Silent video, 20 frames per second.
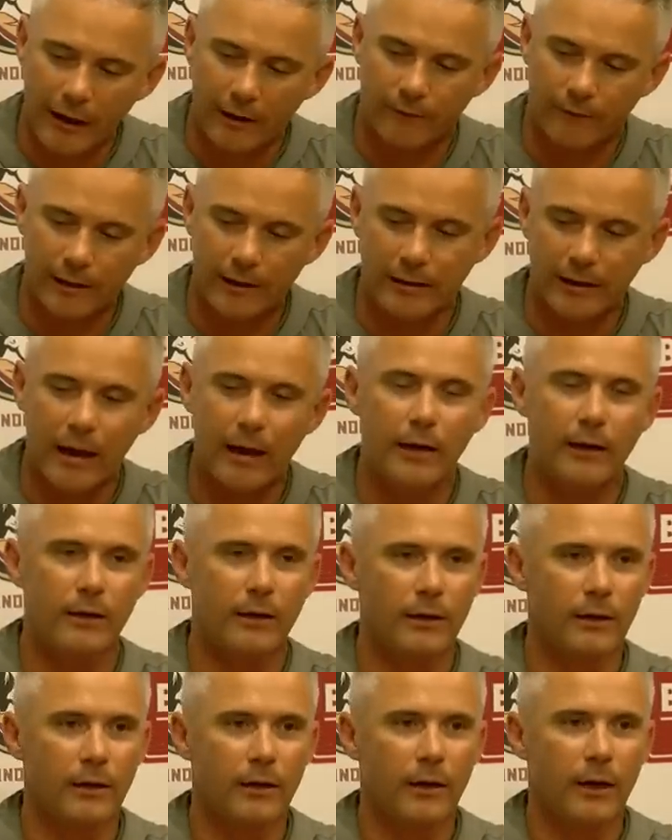every day
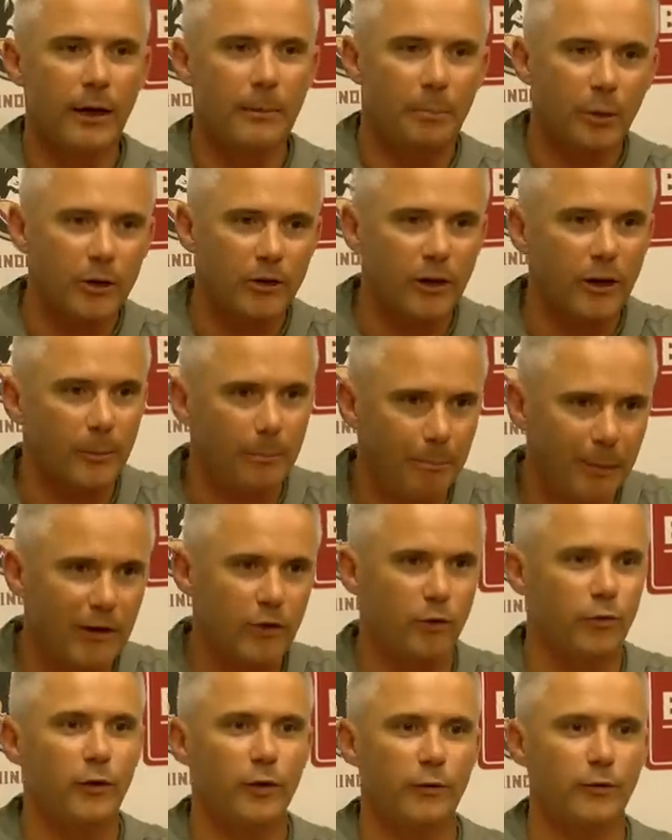and put their
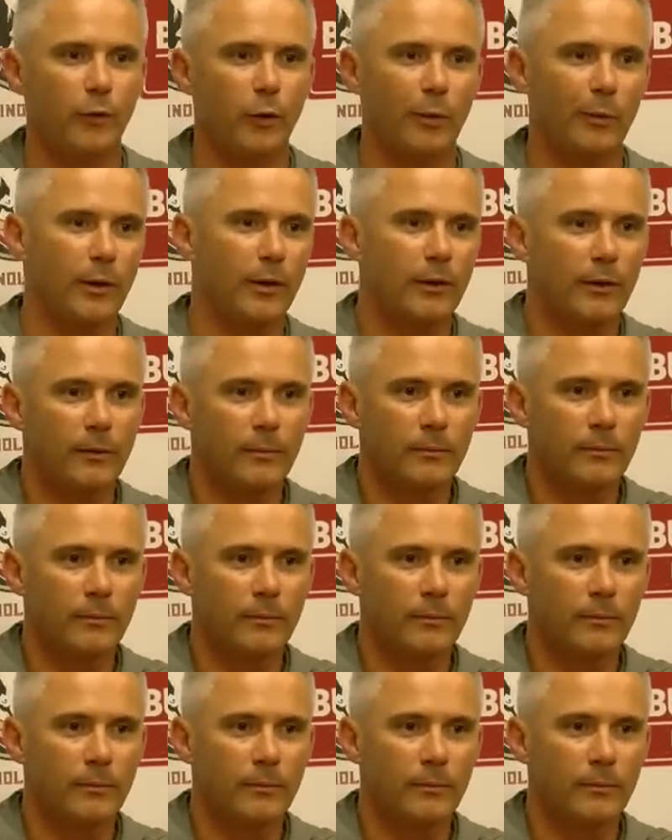best foot forward.